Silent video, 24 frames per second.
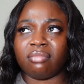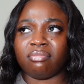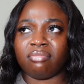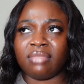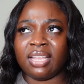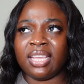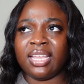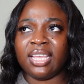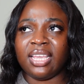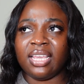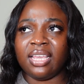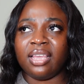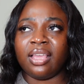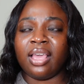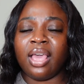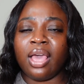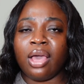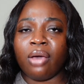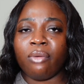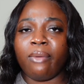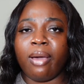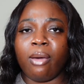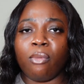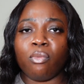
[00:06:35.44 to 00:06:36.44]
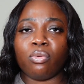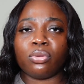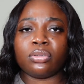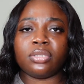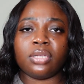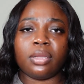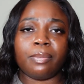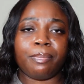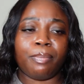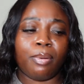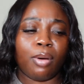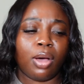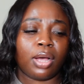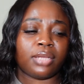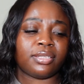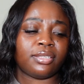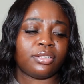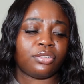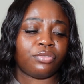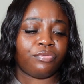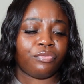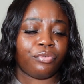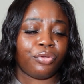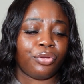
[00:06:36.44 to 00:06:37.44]
thingy where water
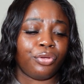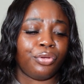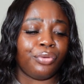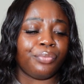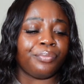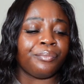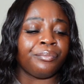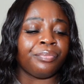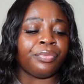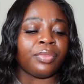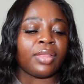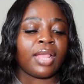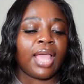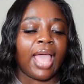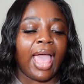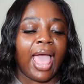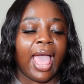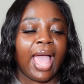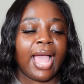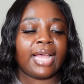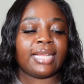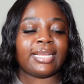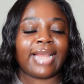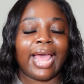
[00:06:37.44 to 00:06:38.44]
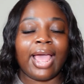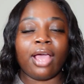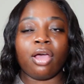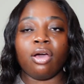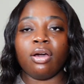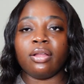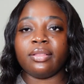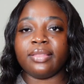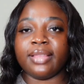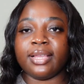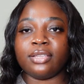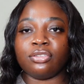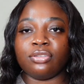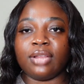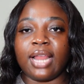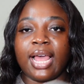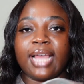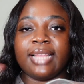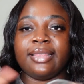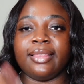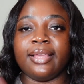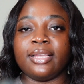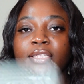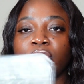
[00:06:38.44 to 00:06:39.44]
passes through. And I got this so
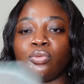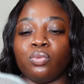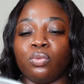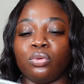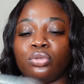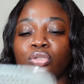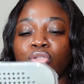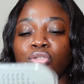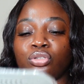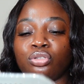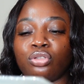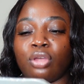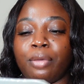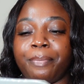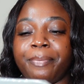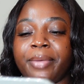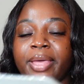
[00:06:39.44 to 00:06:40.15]
that this would stop